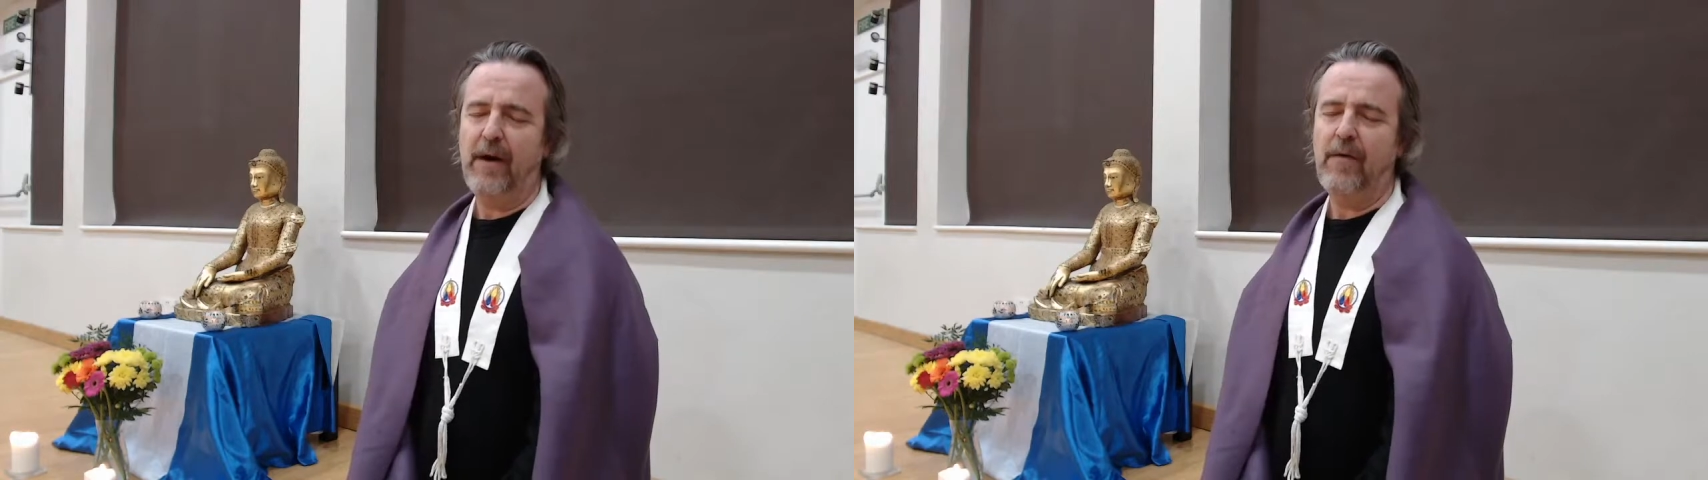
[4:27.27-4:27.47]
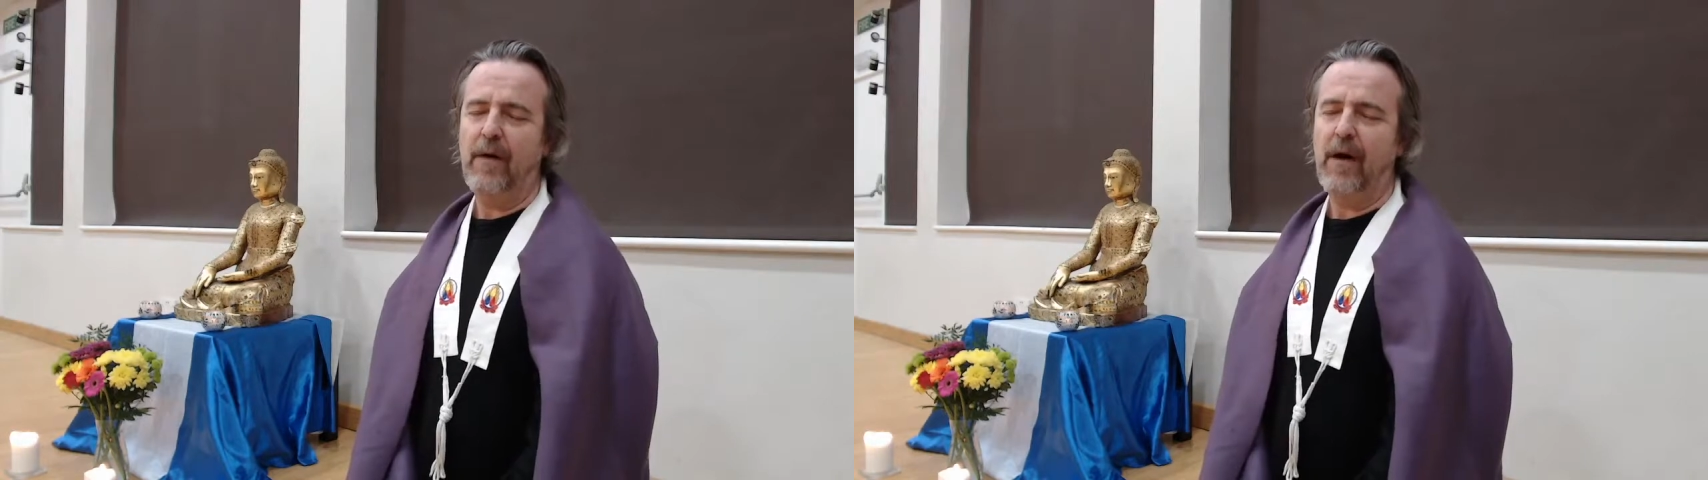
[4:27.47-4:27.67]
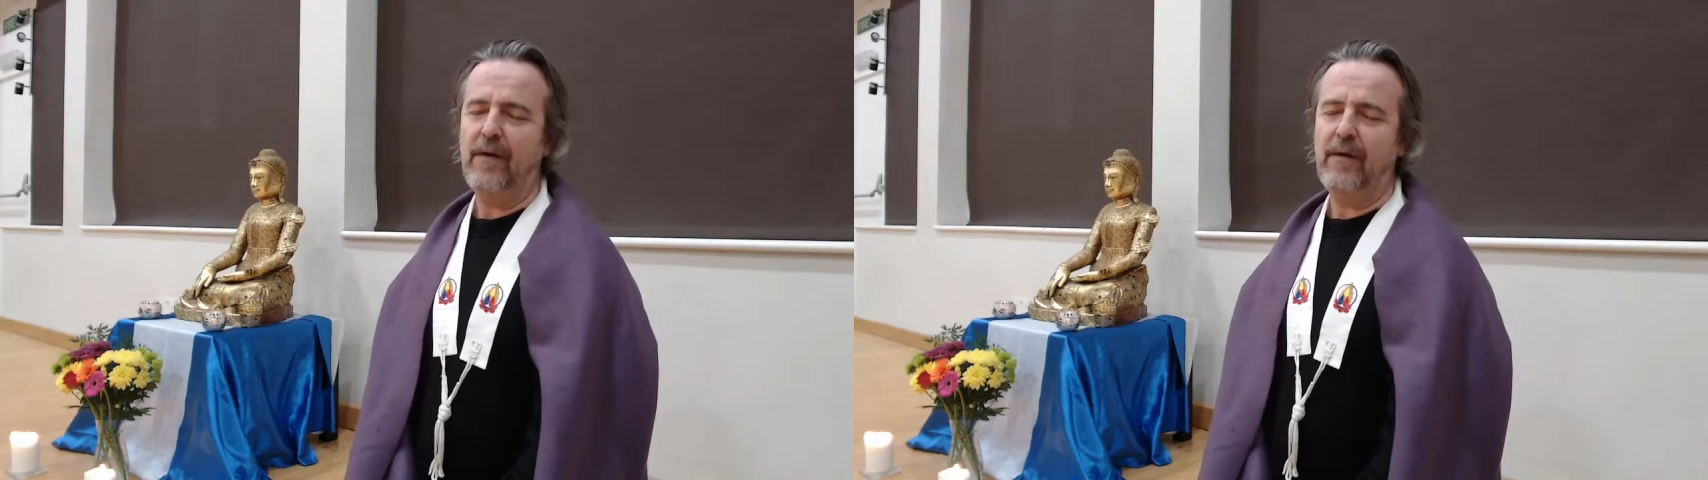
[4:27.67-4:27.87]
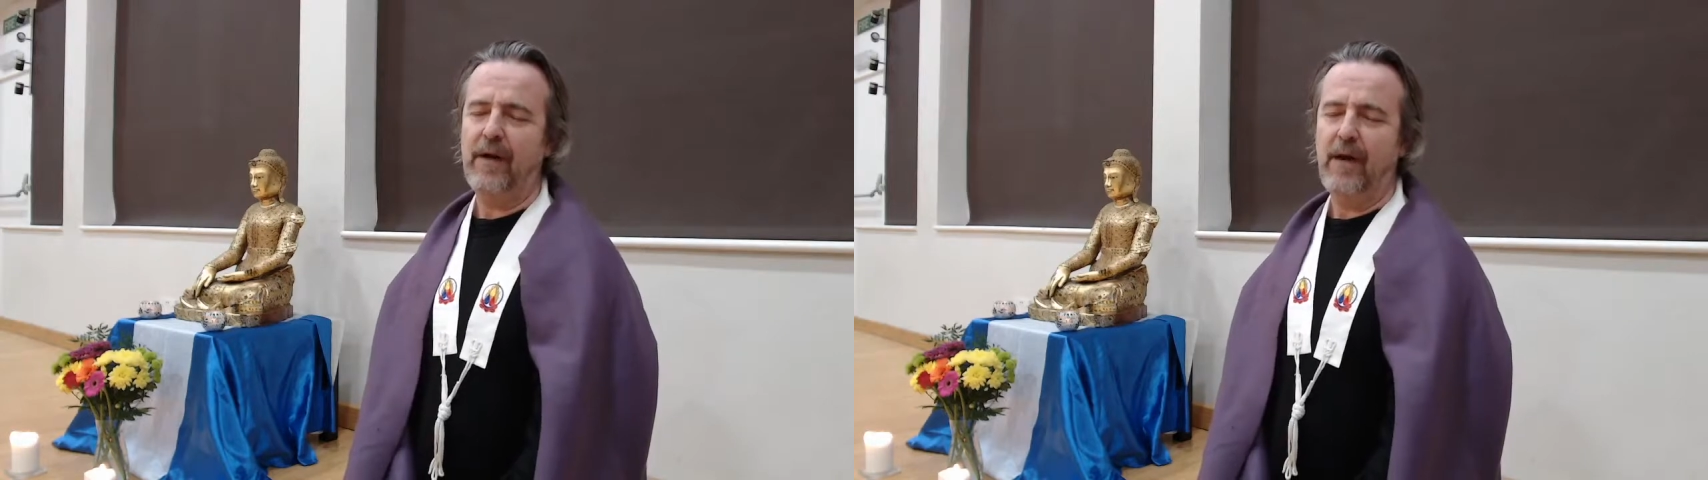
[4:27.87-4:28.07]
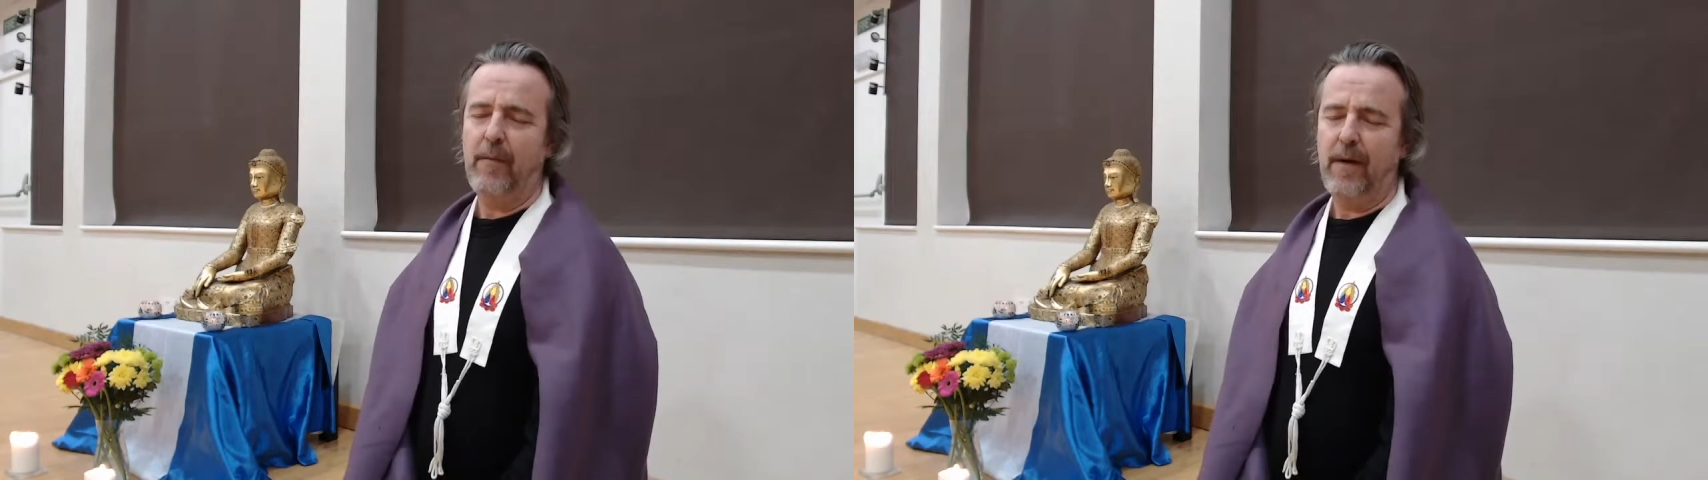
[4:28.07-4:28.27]
rising
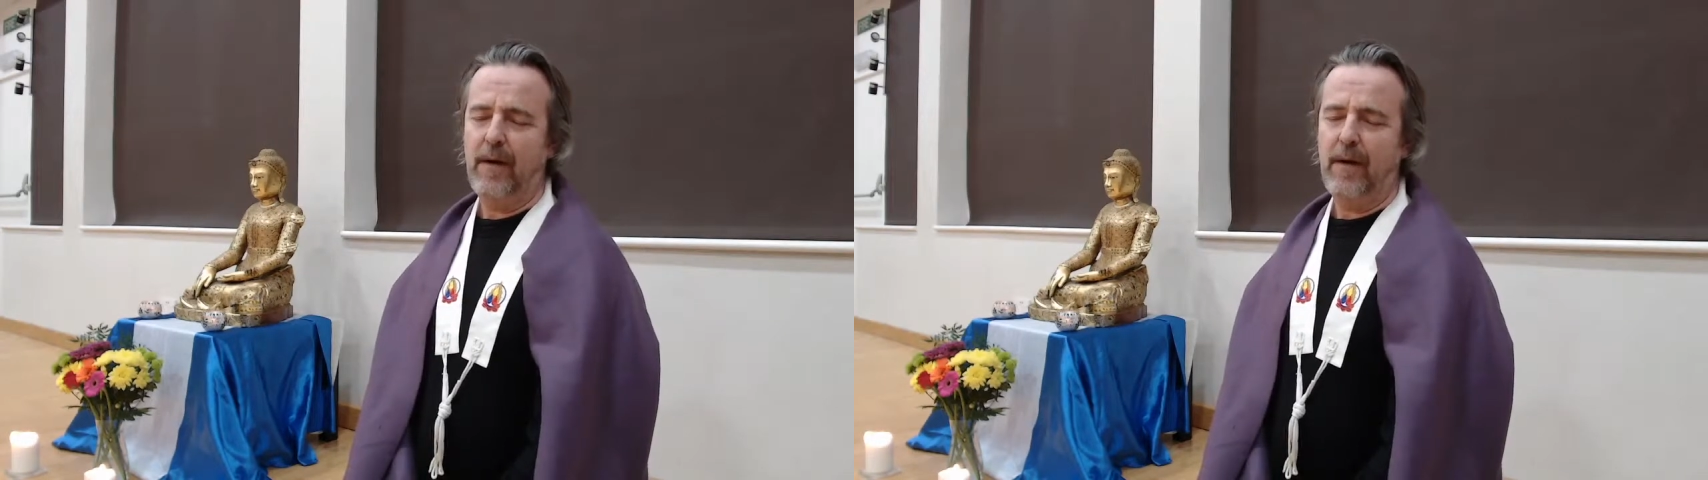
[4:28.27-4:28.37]
up